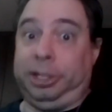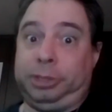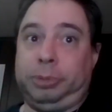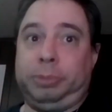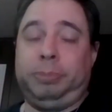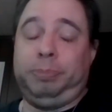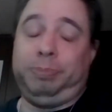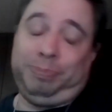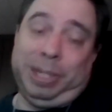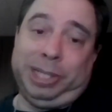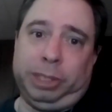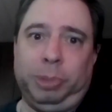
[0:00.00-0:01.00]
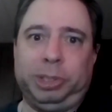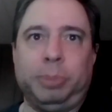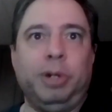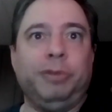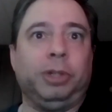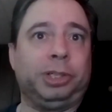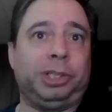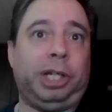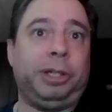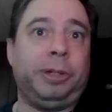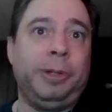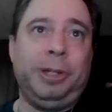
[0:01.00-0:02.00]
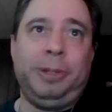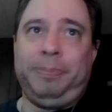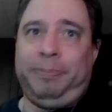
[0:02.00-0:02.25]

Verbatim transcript: That's basically what the move looks like.